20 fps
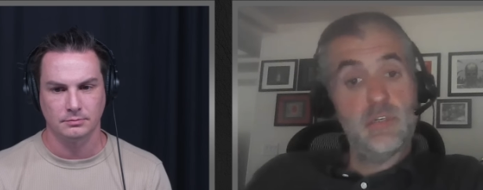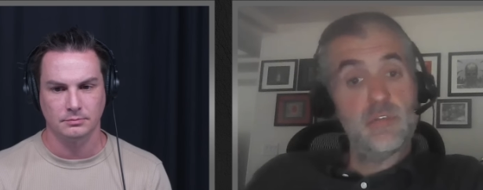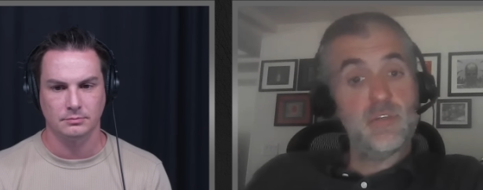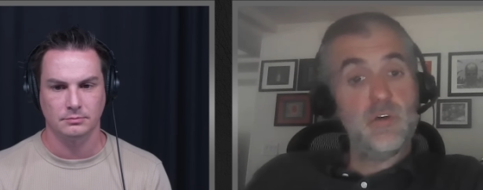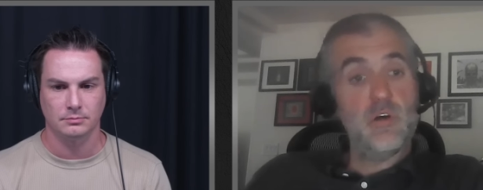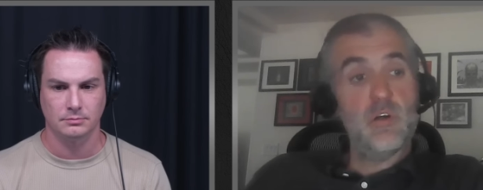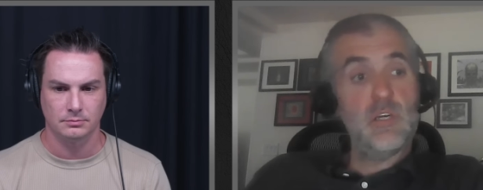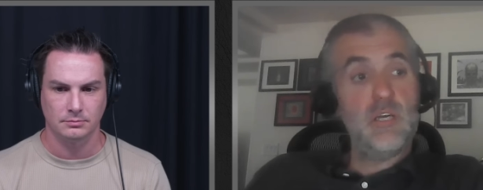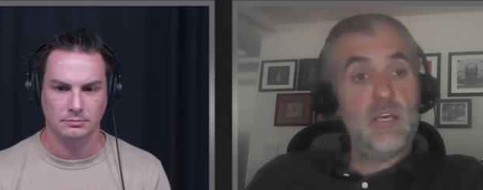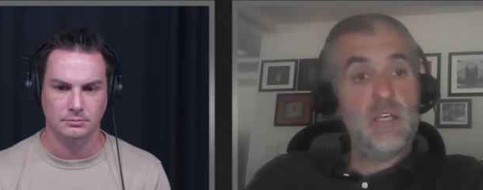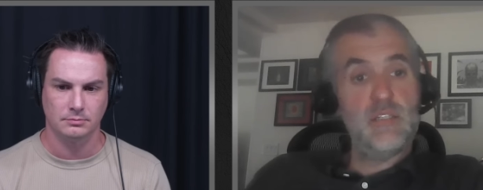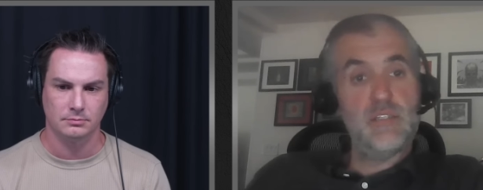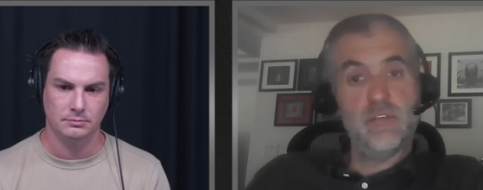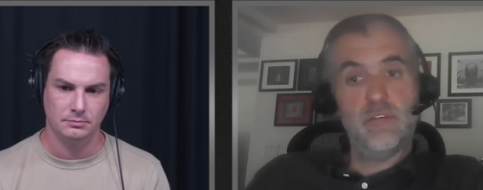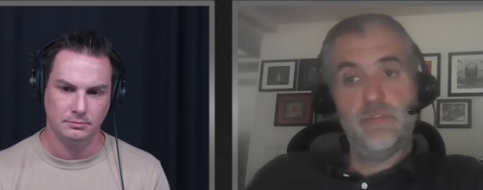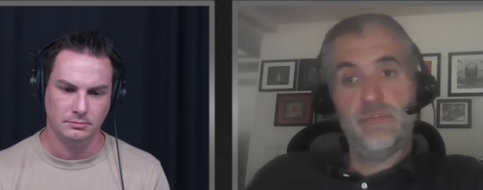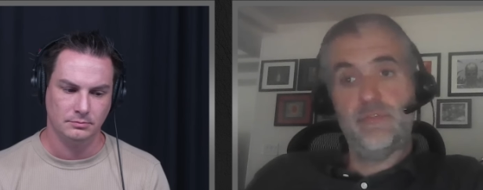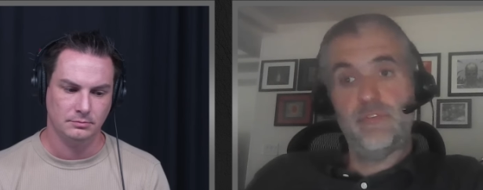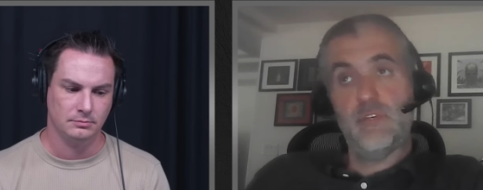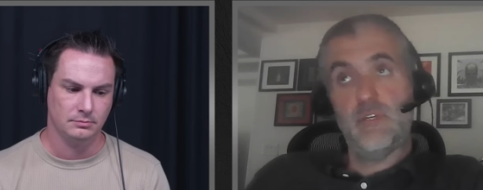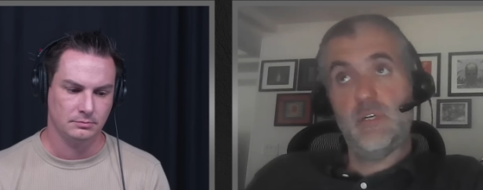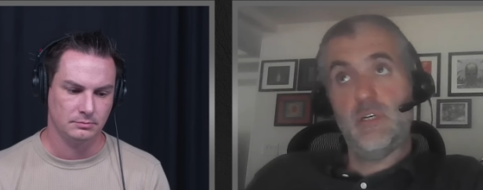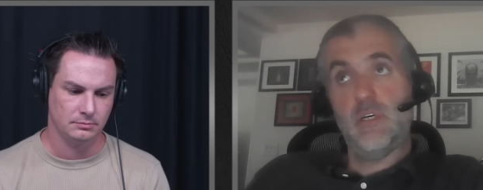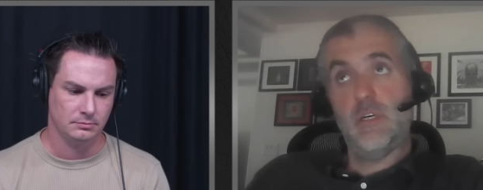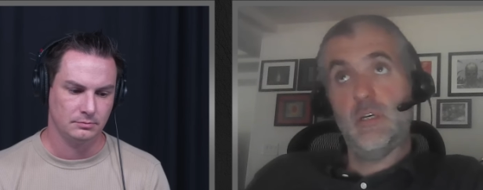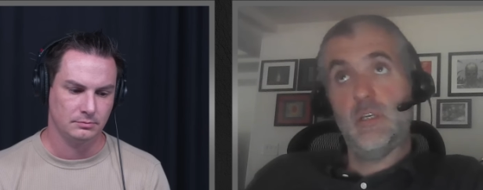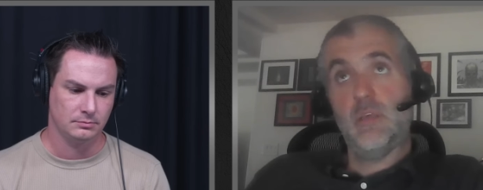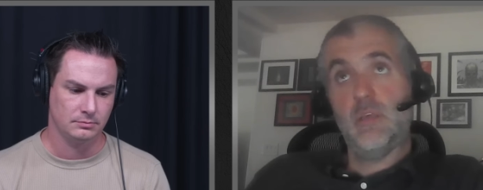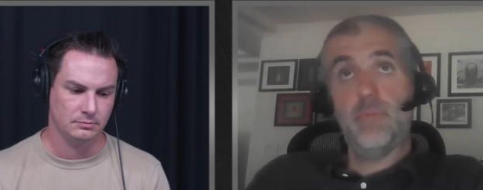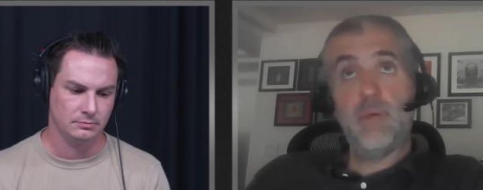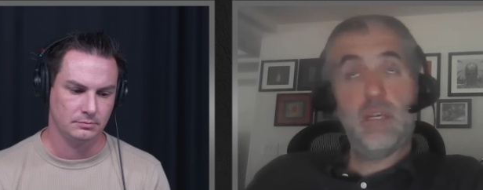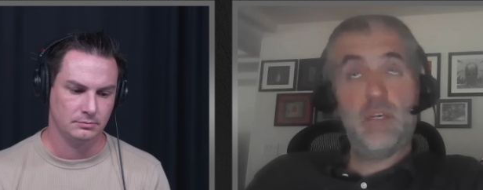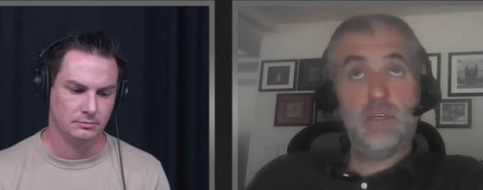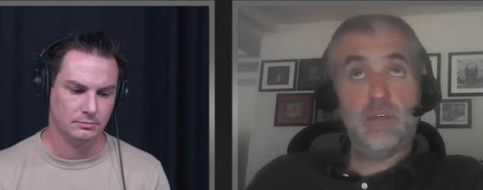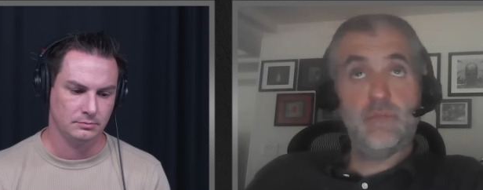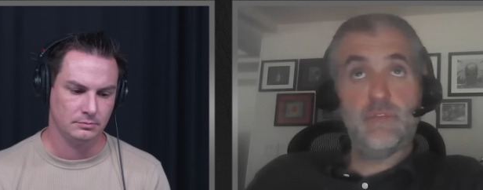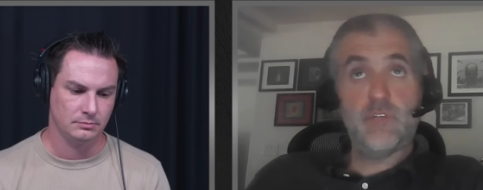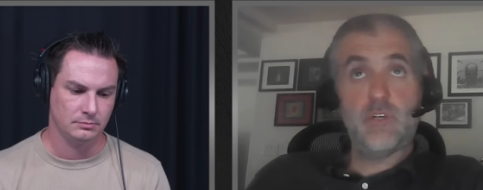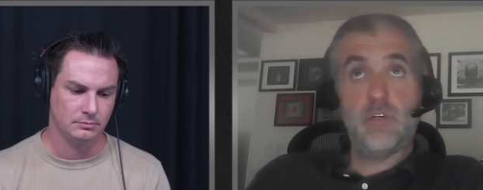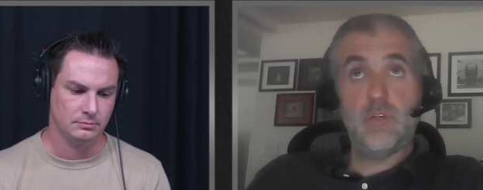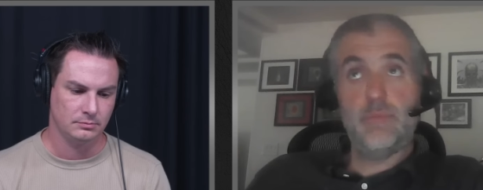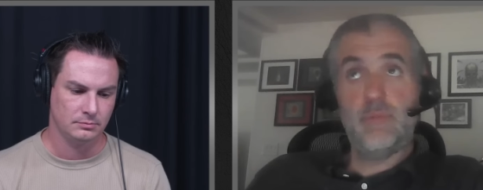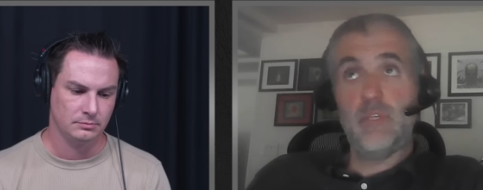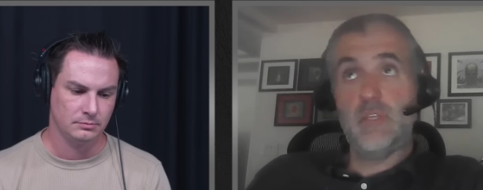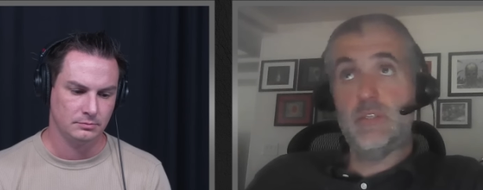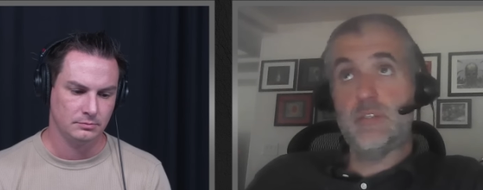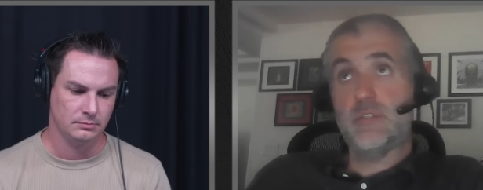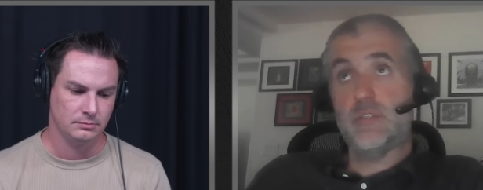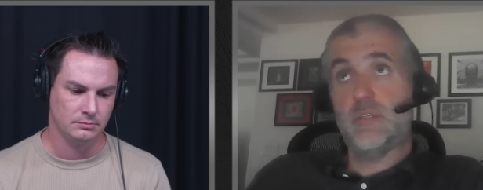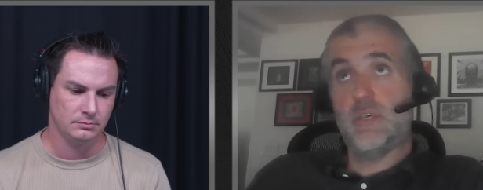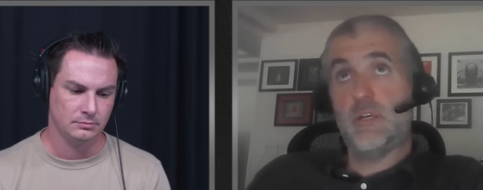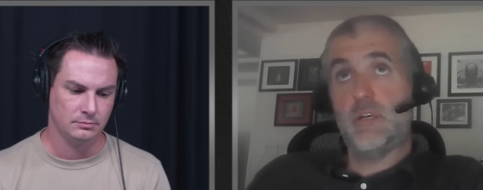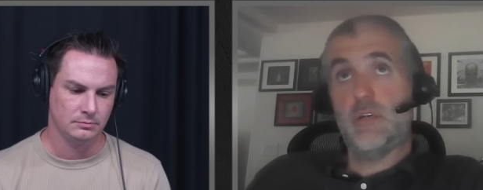Speaker 1: There's all kinds of uh, competitive tournaments.